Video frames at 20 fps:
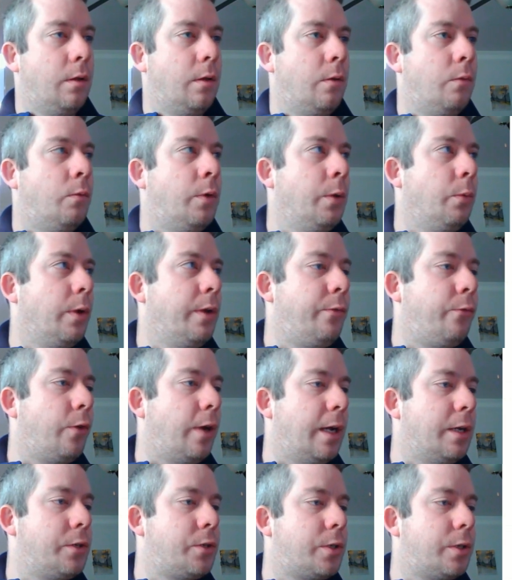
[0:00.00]
we
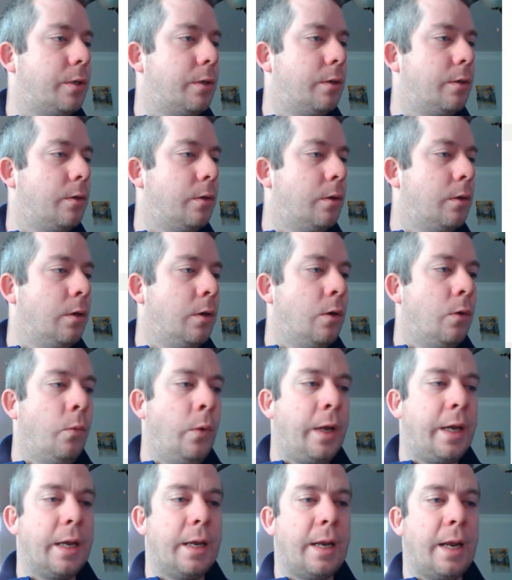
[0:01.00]
refresh, we
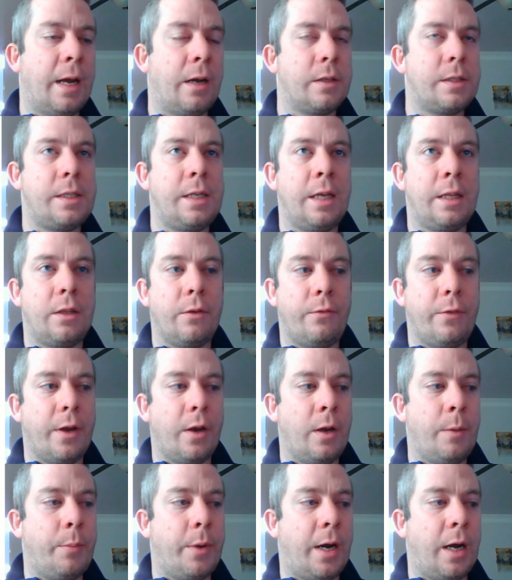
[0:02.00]
can now see at the very
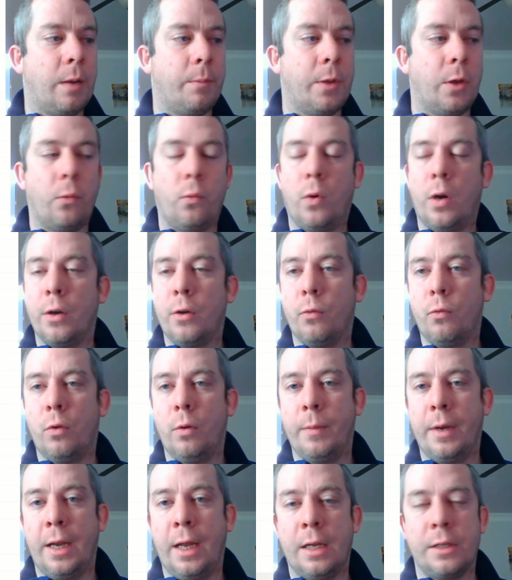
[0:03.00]
bottom that Wonder
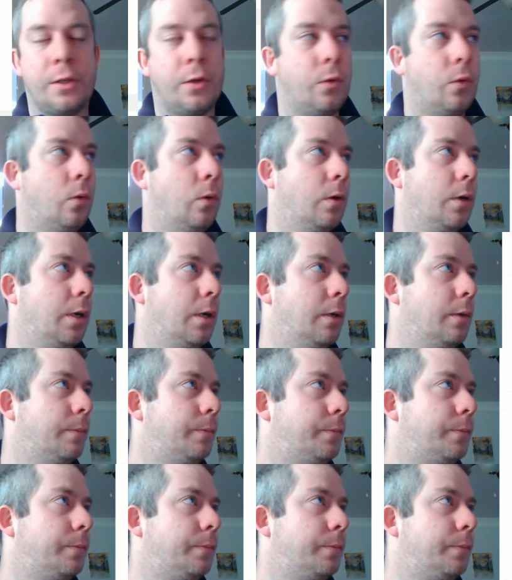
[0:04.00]
Woman has an order.